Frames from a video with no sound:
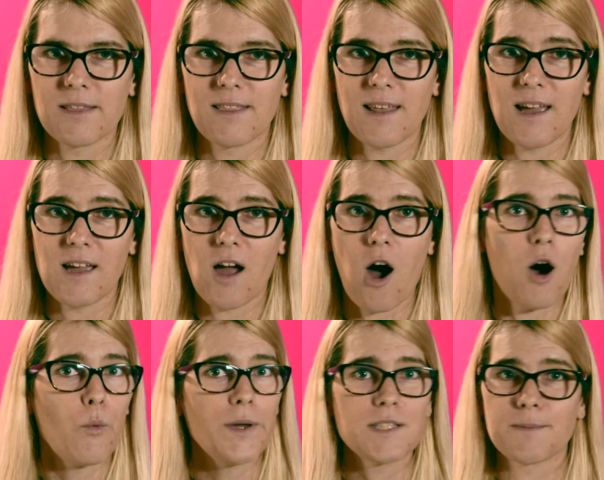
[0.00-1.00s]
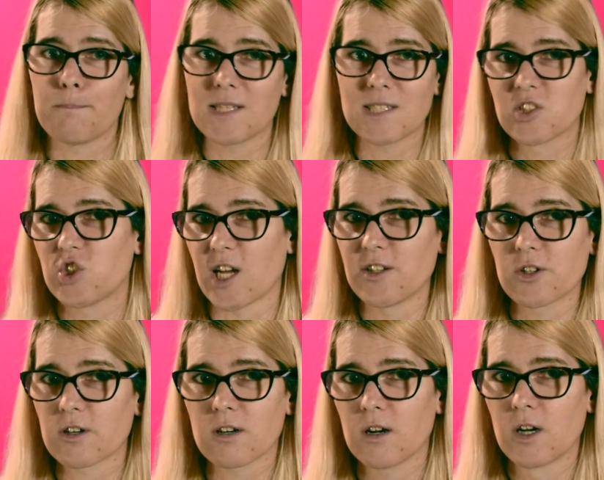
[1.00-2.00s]
They always
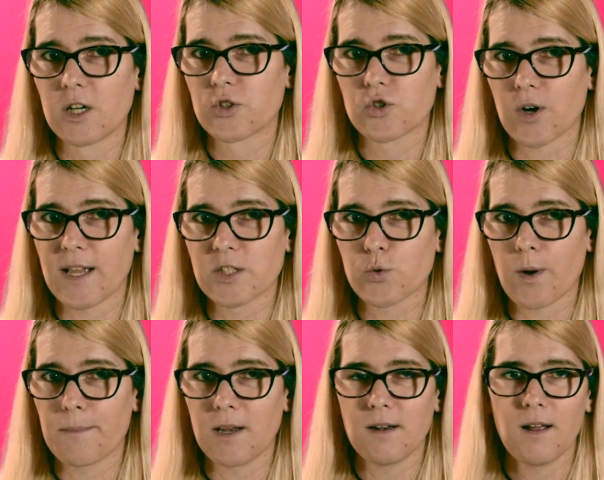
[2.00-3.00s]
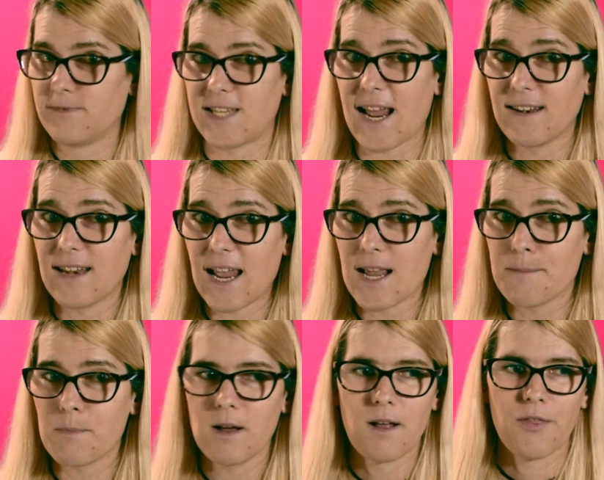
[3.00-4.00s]
misgender trans women, dead
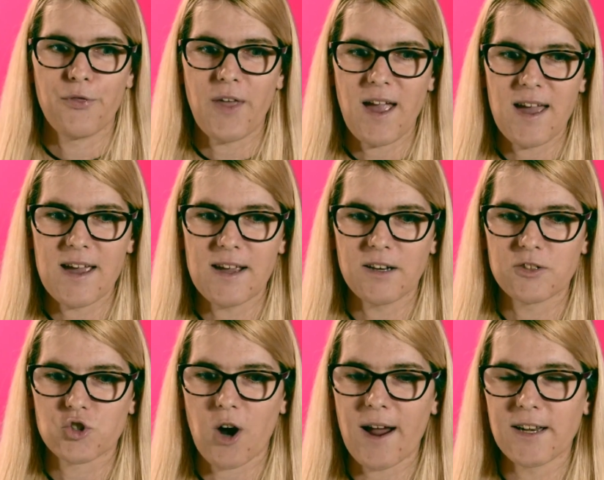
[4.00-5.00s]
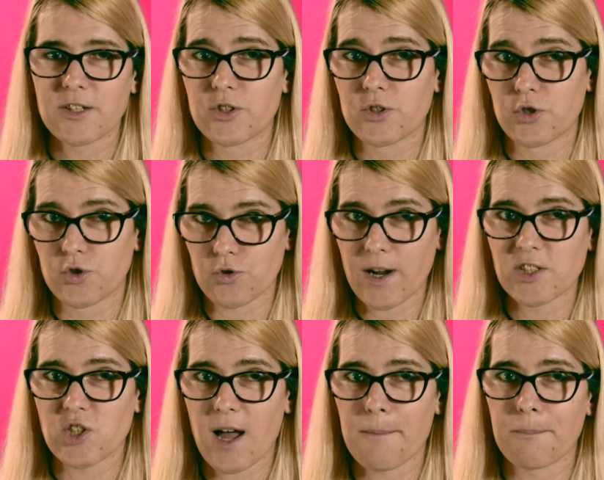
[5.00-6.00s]
name. They try to
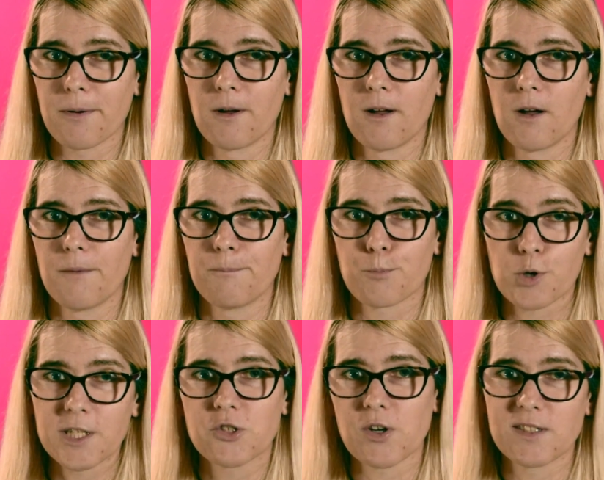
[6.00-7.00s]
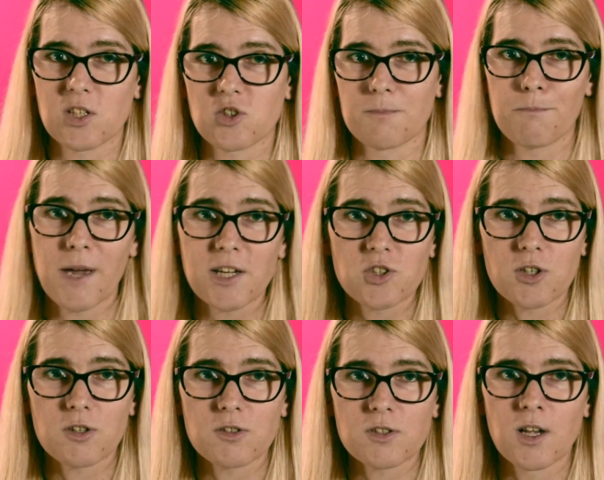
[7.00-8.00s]
dredge up pre-transition
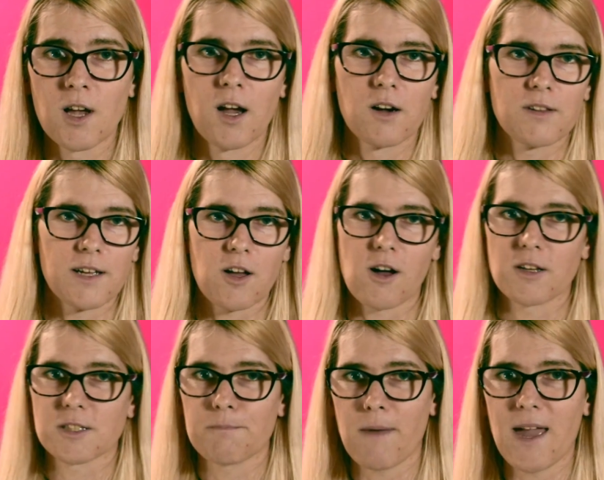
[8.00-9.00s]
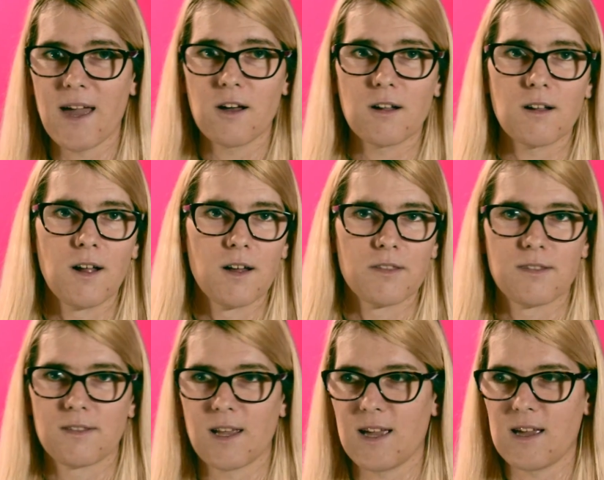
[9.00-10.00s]
pictures, they call us male,
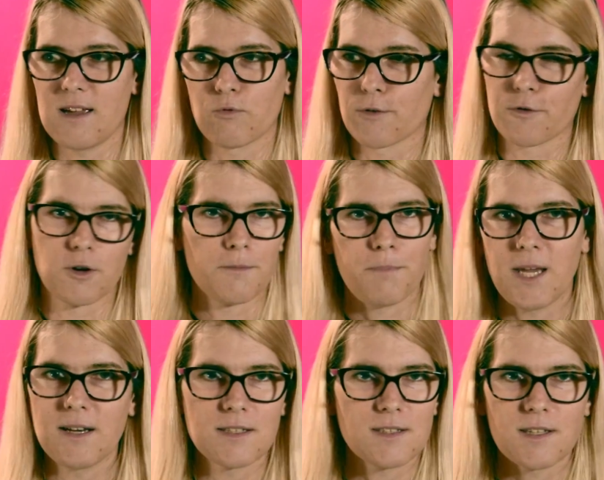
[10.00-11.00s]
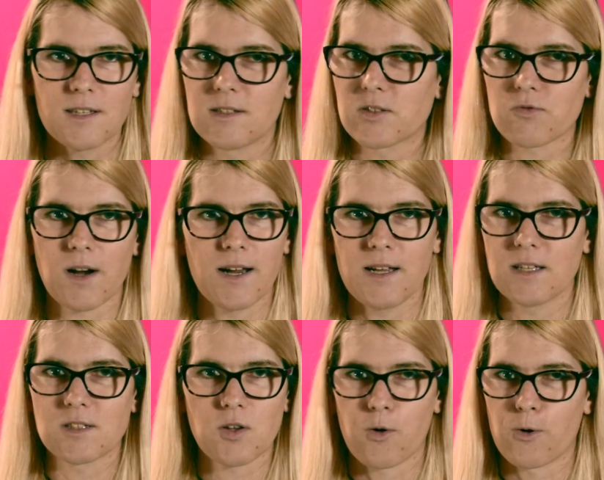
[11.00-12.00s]
they refer to penises, right?
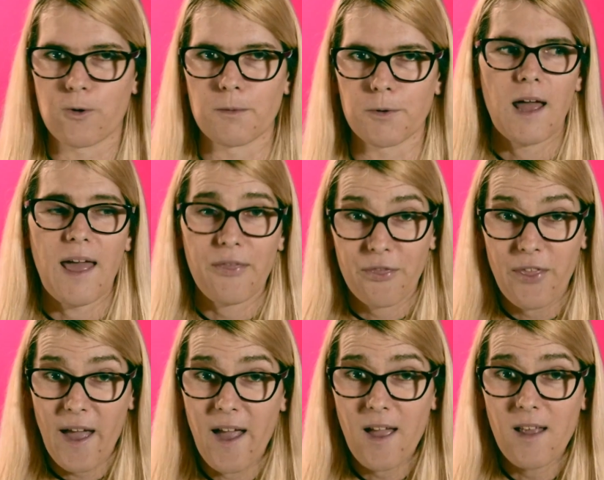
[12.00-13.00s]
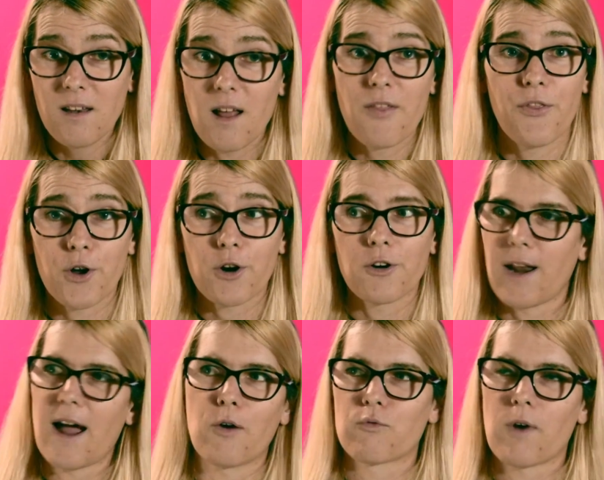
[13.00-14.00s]
It's horrible. And then they're
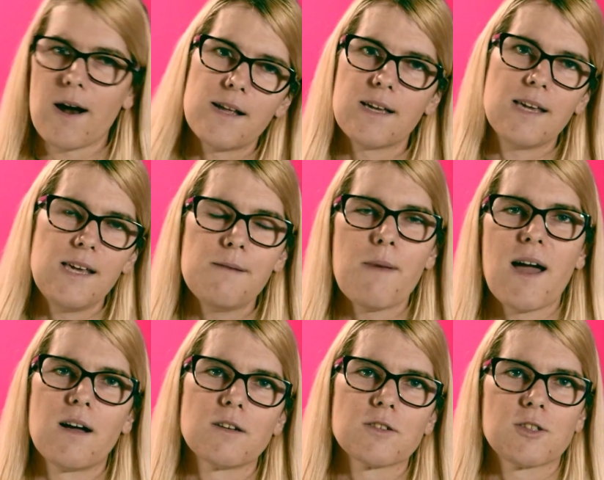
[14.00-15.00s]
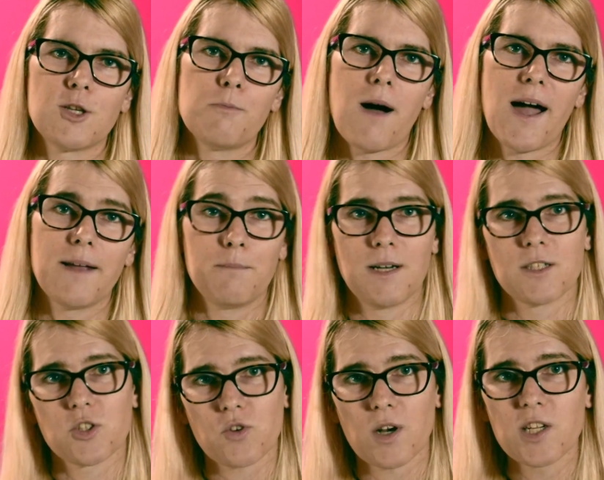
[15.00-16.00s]
now writing emails to my
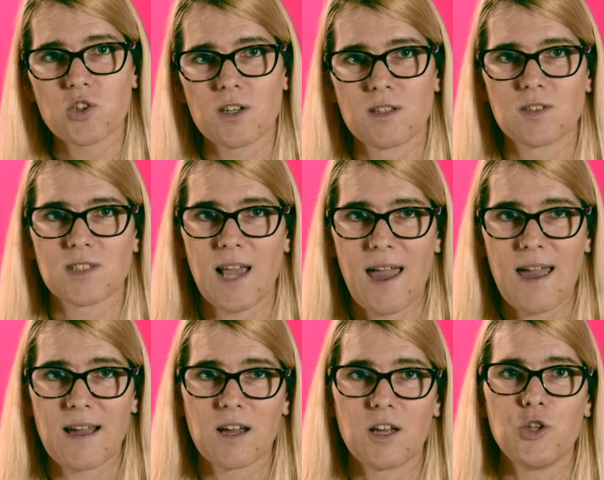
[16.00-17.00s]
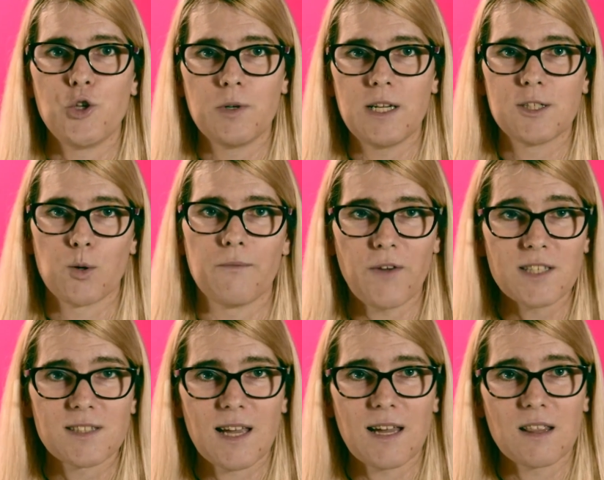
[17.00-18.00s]
administration saying, you need to
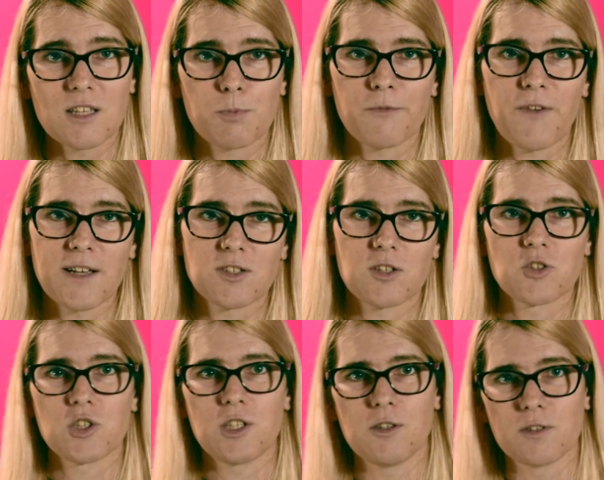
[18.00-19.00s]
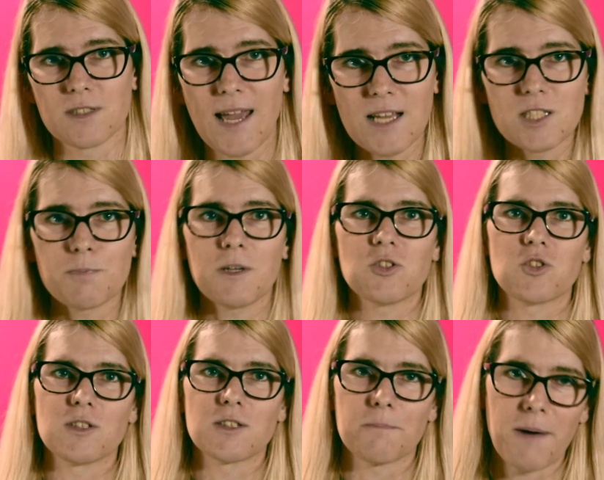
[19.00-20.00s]
investigate this professor, she uses hate speech,
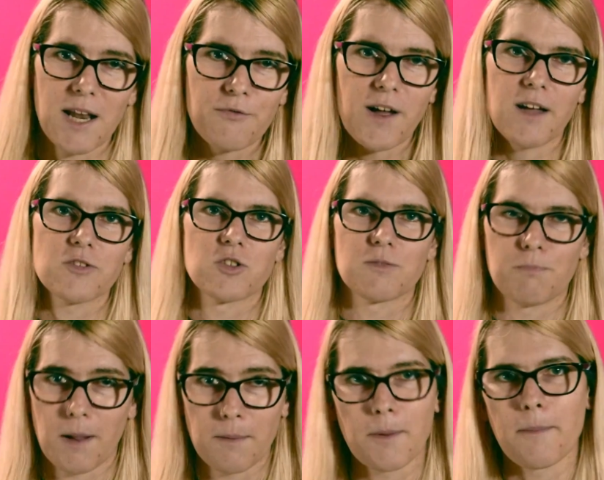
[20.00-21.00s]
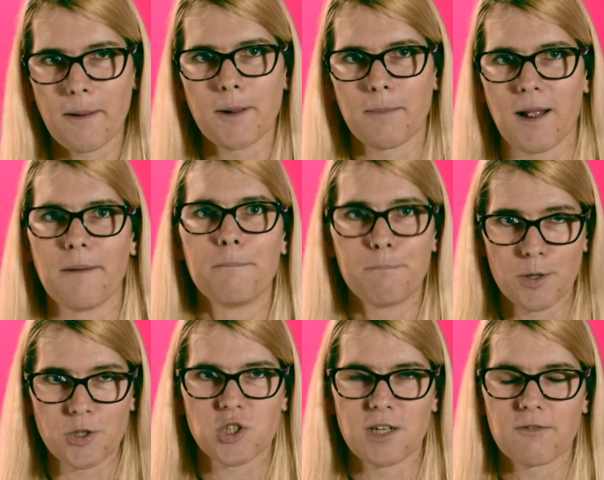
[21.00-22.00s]
she's a pedophile, she's blah, blah, blah, blah, blah.
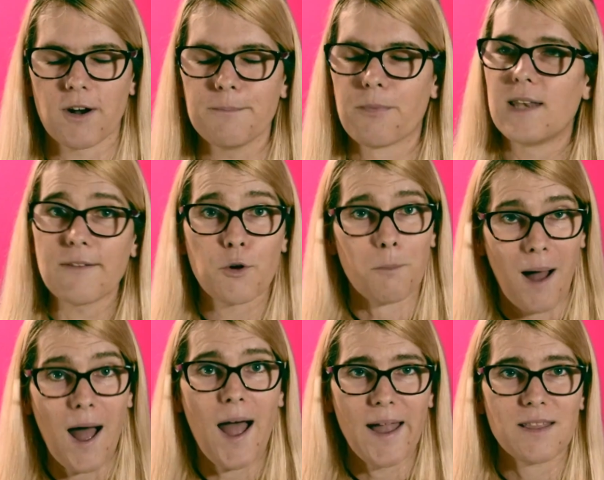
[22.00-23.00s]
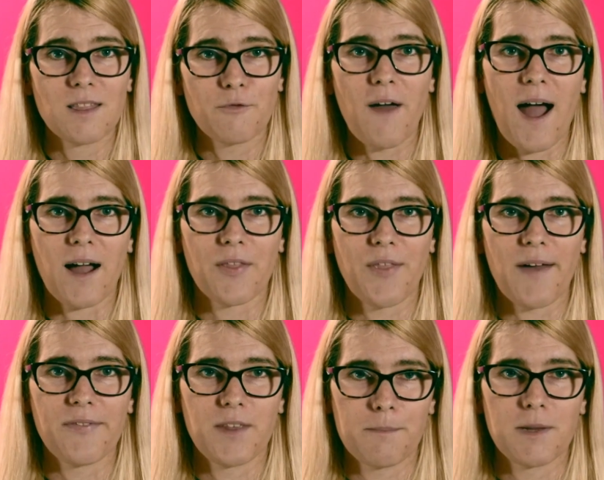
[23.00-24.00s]
Bullshit, right? Never mind the fact
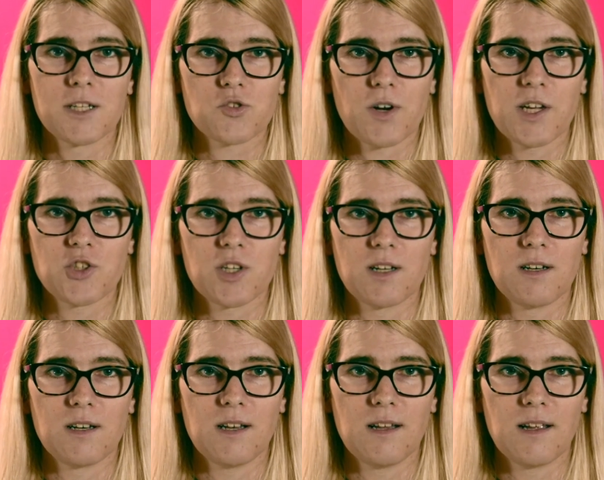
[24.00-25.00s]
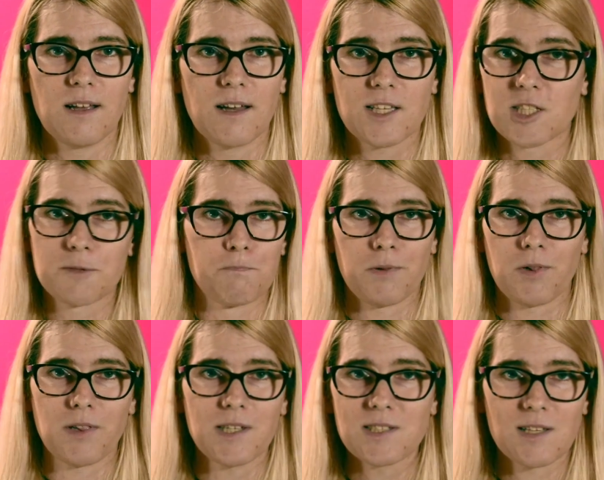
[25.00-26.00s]
that the administration
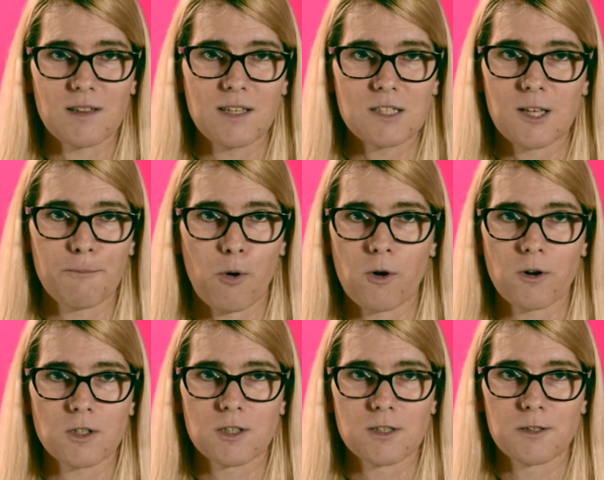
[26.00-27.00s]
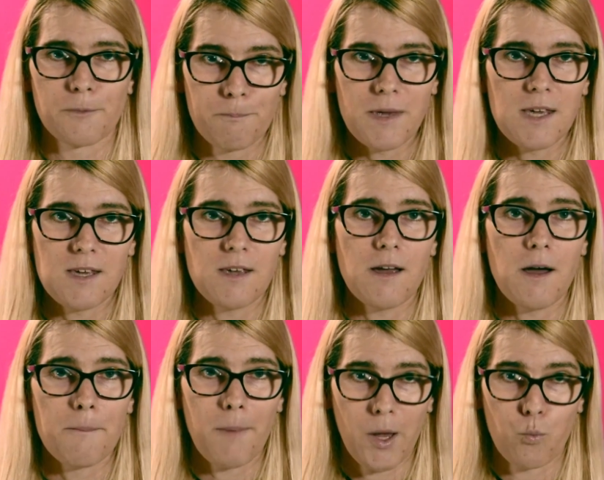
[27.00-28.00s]
explicitly supports me,
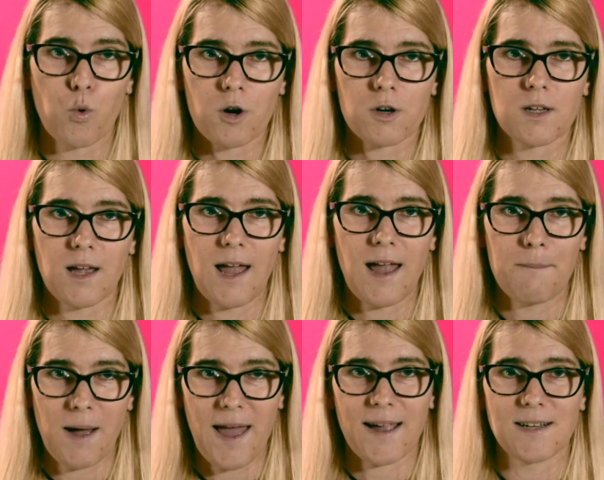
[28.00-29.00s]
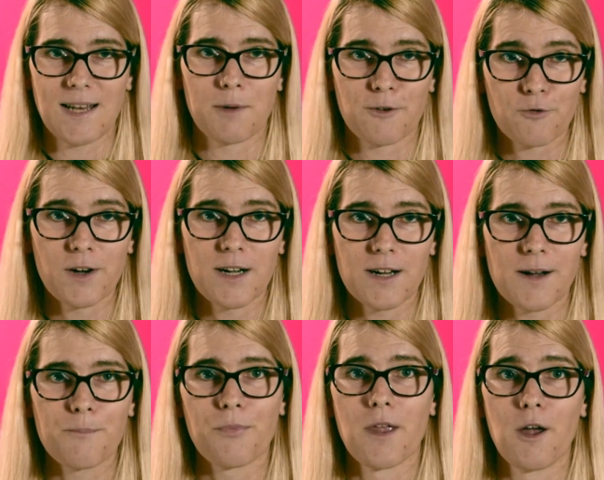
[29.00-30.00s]
my work, and my academic
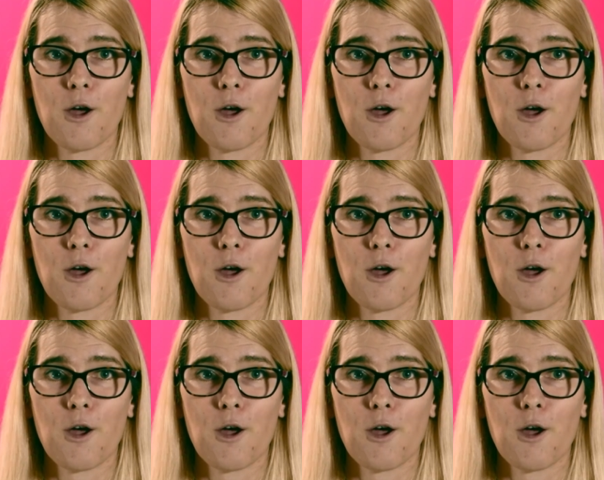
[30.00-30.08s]
freedom.